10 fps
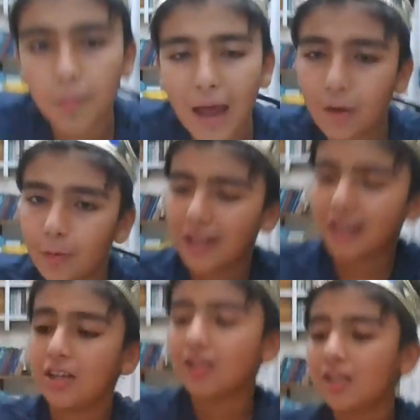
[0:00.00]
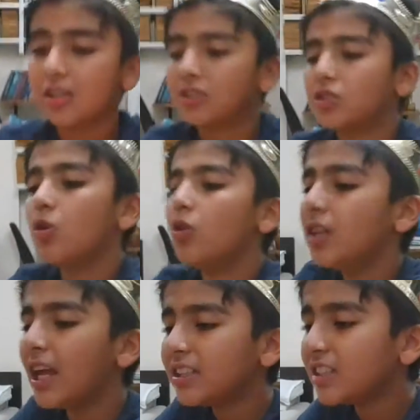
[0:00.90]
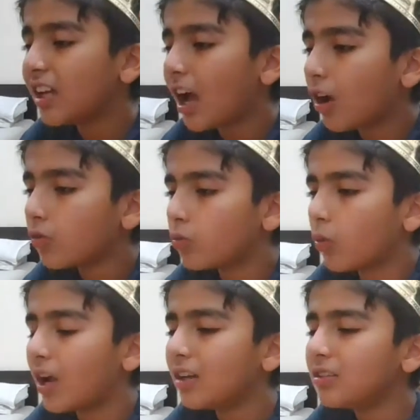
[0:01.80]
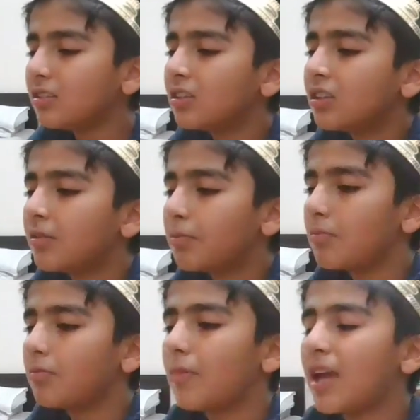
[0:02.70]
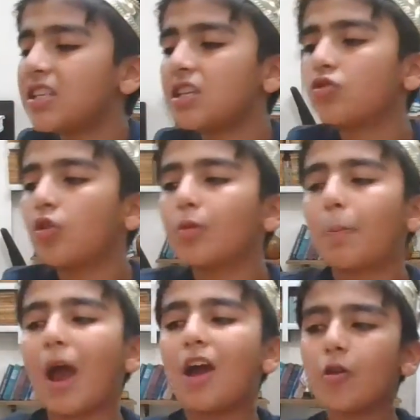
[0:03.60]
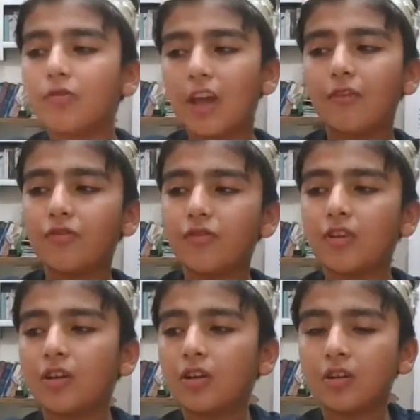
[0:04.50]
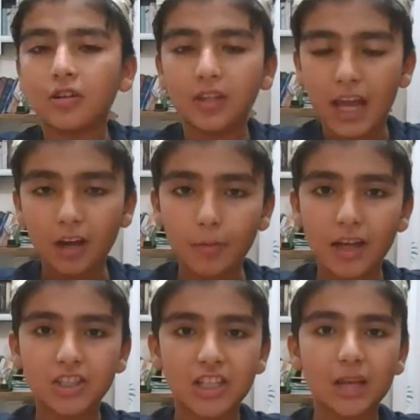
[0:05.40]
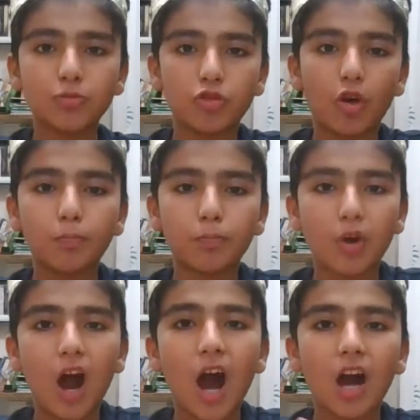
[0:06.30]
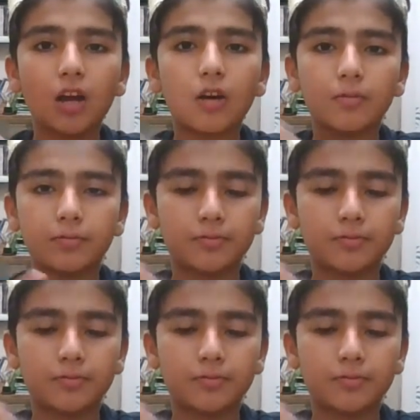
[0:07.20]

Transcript: In a bad way. So let's take out one message from the Power of Love deck by James von Prague.